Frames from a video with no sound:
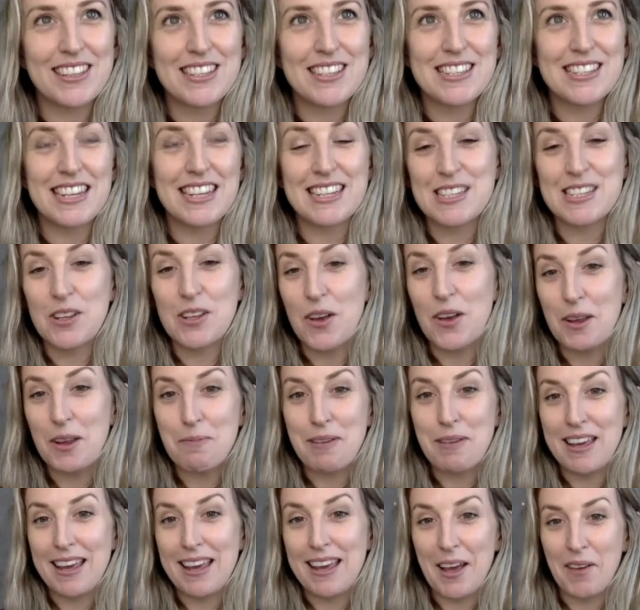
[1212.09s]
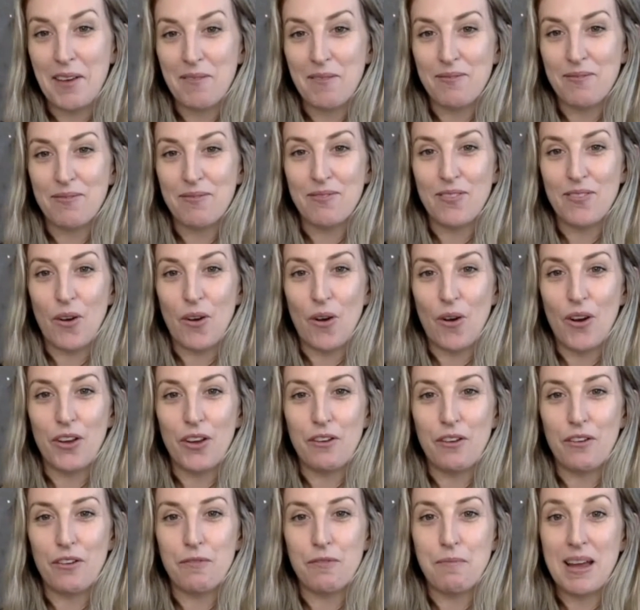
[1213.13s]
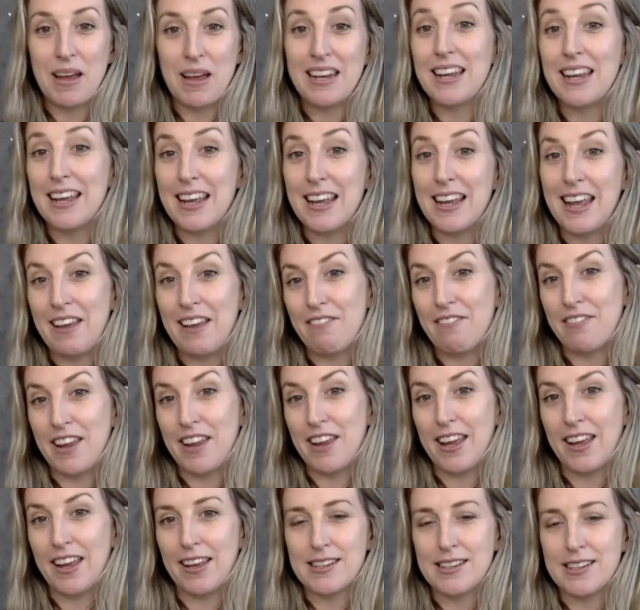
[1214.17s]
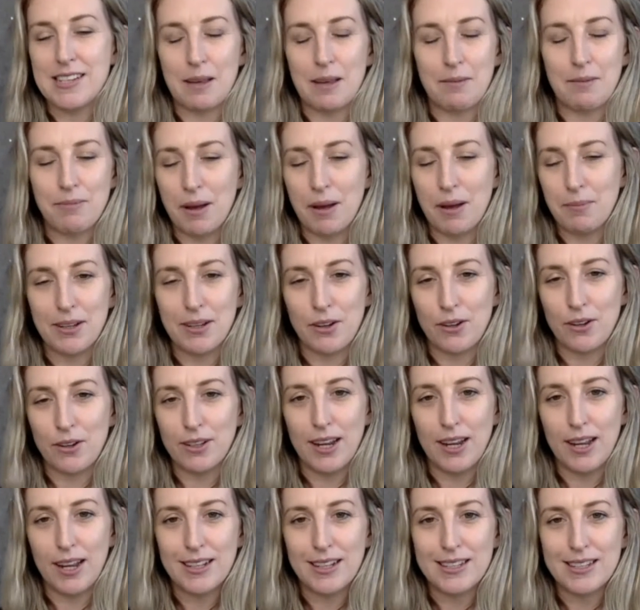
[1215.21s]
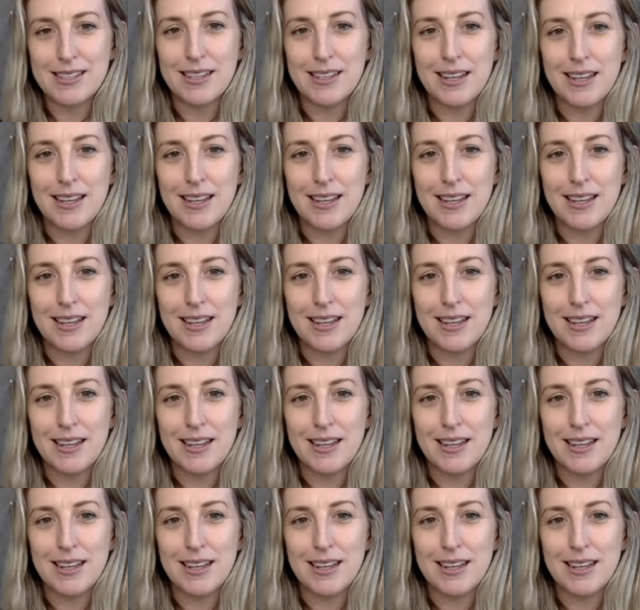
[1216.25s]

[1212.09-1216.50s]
p.m. mm-hmm. on a Monday evening, except public holidays,